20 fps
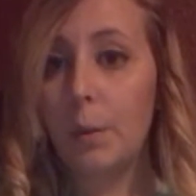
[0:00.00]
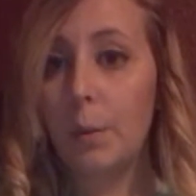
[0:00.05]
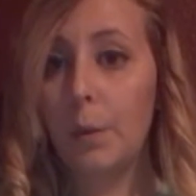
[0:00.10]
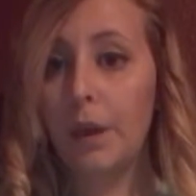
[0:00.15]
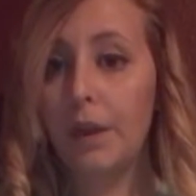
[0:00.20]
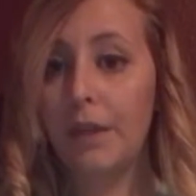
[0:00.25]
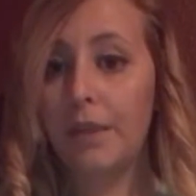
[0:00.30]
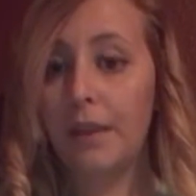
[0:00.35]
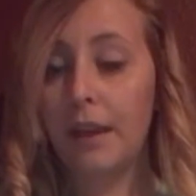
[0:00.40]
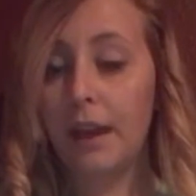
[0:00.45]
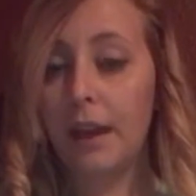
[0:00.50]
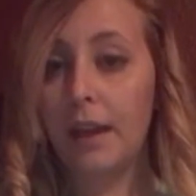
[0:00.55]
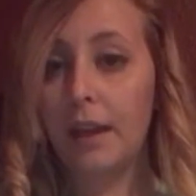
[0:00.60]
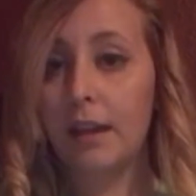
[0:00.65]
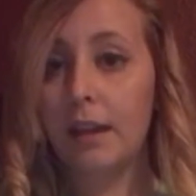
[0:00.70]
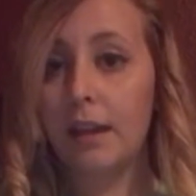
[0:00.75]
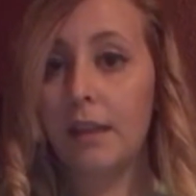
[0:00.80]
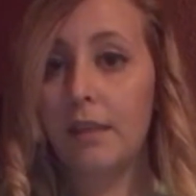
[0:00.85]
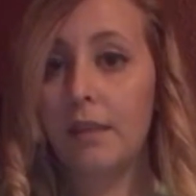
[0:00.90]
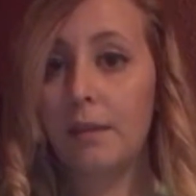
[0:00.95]

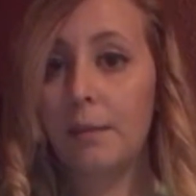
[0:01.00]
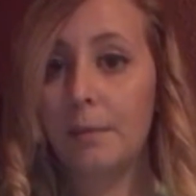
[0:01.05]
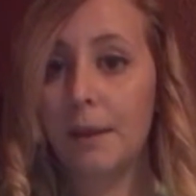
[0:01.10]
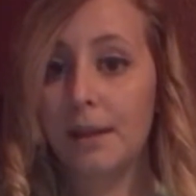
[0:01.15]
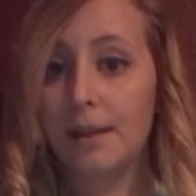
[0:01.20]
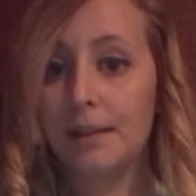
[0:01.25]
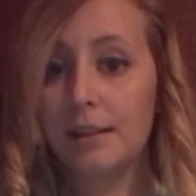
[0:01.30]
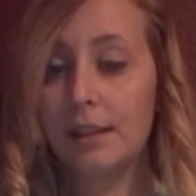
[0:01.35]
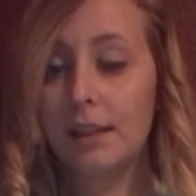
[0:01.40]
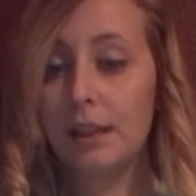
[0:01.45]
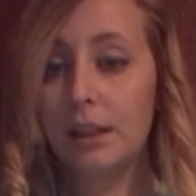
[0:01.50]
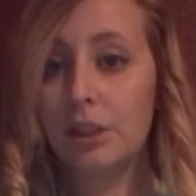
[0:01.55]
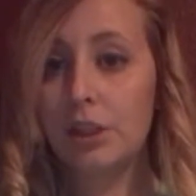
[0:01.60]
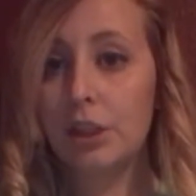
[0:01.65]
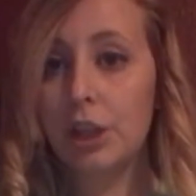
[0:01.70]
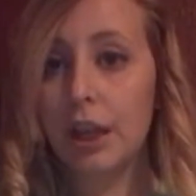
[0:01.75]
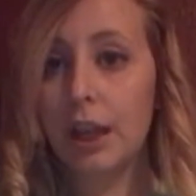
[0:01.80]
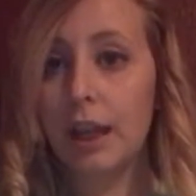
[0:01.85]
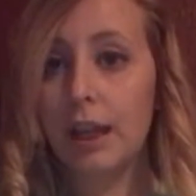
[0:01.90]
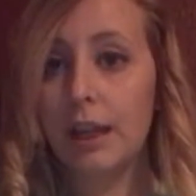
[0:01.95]
within the
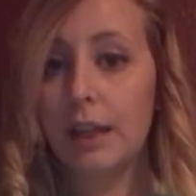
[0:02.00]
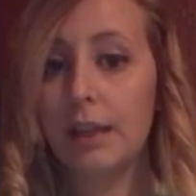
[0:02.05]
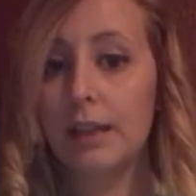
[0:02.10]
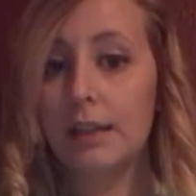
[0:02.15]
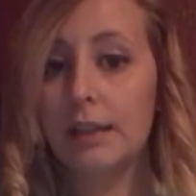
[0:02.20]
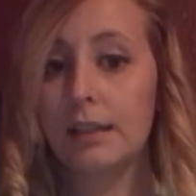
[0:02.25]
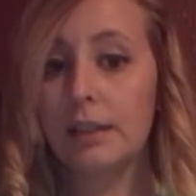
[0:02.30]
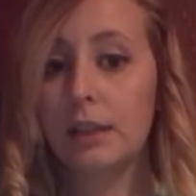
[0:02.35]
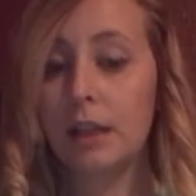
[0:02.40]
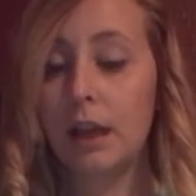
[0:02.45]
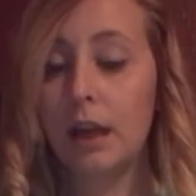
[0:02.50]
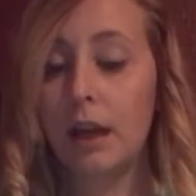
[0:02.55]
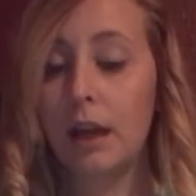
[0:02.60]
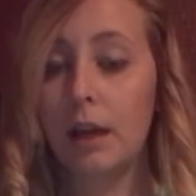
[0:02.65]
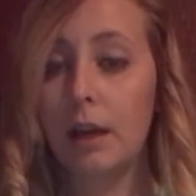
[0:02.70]
message and